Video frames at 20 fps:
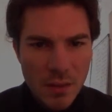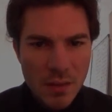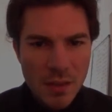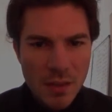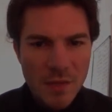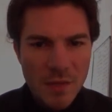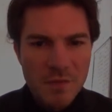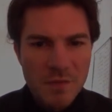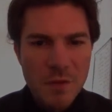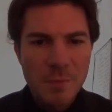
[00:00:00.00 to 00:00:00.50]

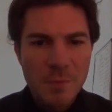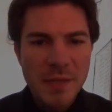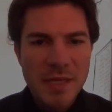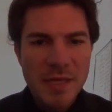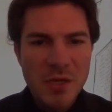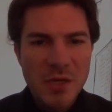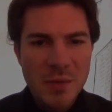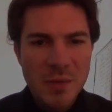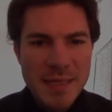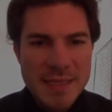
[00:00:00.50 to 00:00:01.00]
If you play
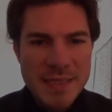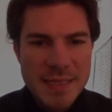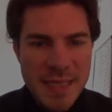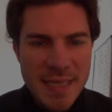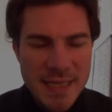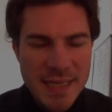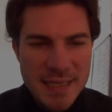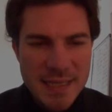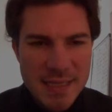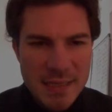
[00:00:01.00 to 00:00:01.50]
queen
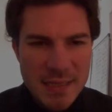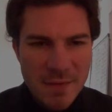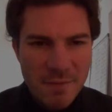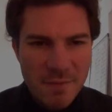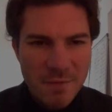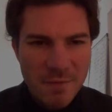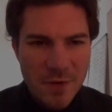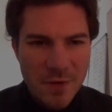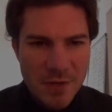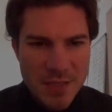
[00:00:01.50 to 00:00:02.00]
takes
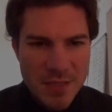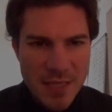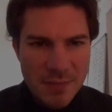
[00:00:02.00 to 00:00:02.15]
first,